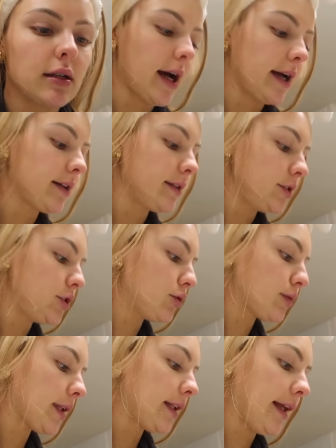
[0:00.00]
I do
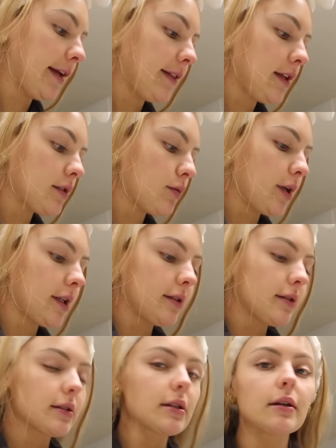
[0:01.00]
really like these
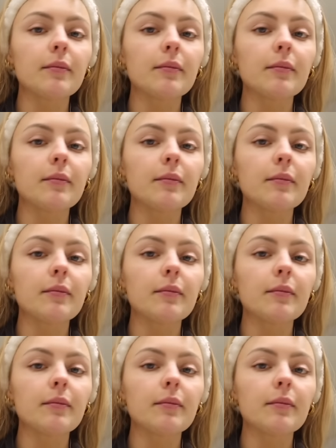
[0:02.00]
ones,